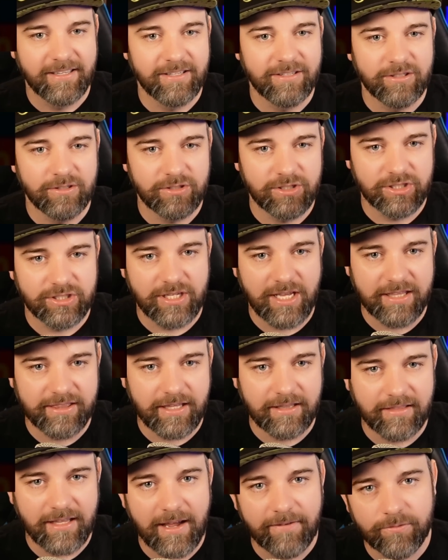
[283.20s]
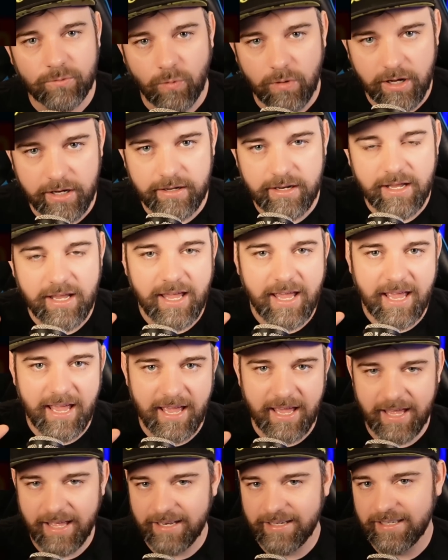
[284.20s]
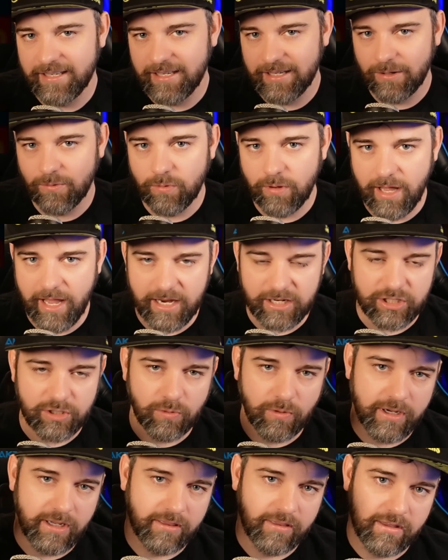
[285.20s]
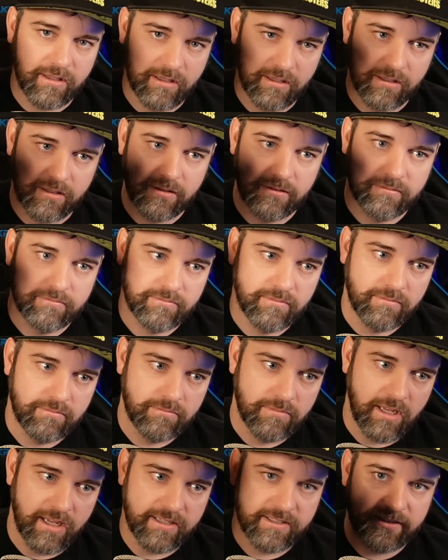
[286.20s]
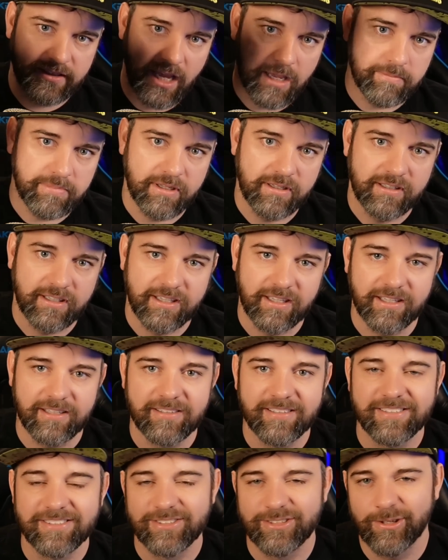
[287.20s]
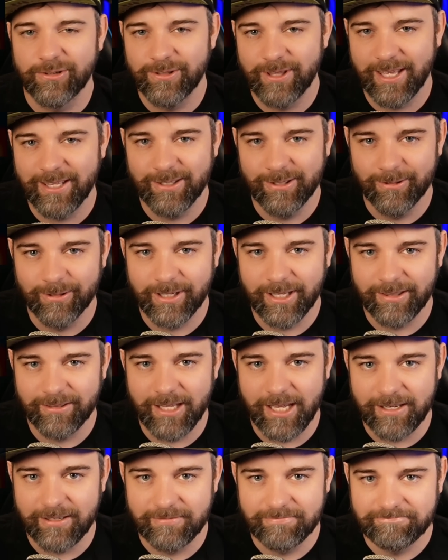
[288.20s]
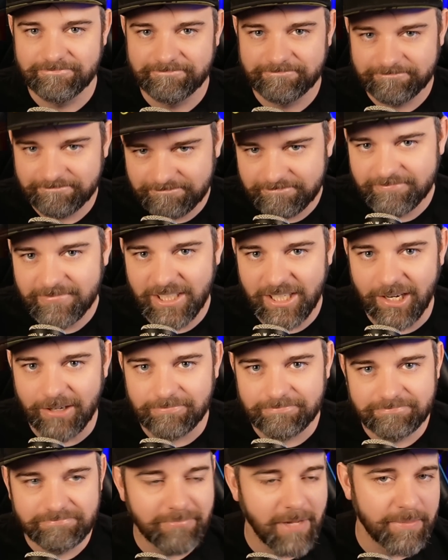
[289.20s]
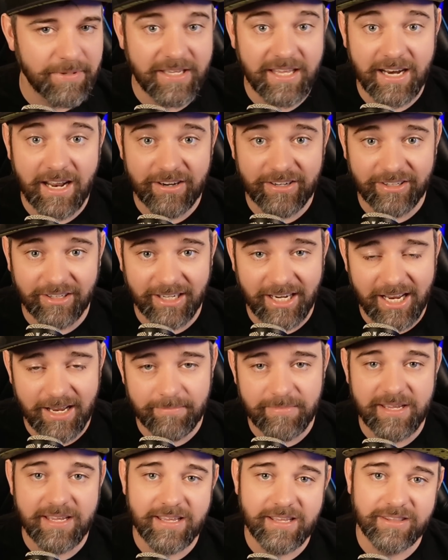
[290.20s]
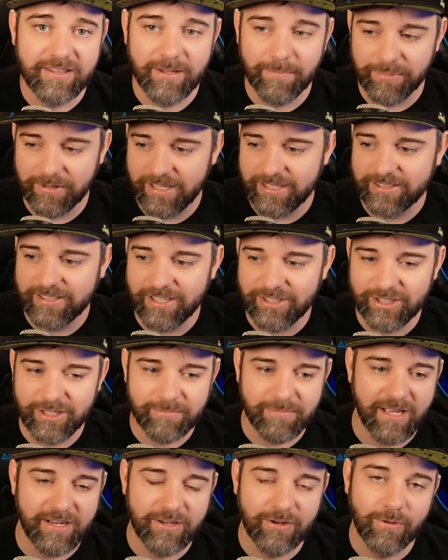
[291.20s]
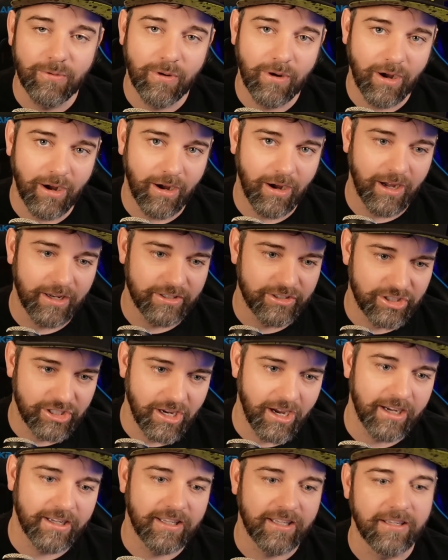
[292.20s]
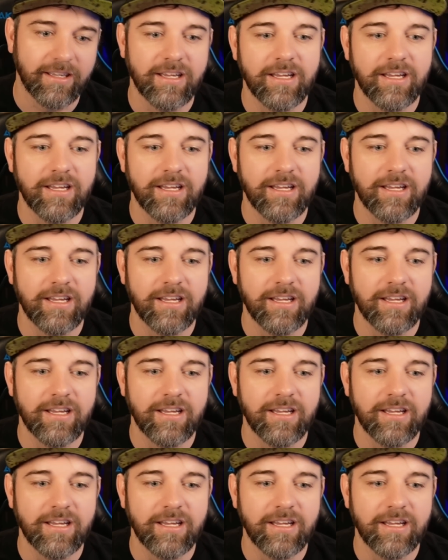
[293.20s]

you just hit the left one, and it will actuate the escape key so that you can then maybe get out of your game in the PlayStation menu on Chiaki.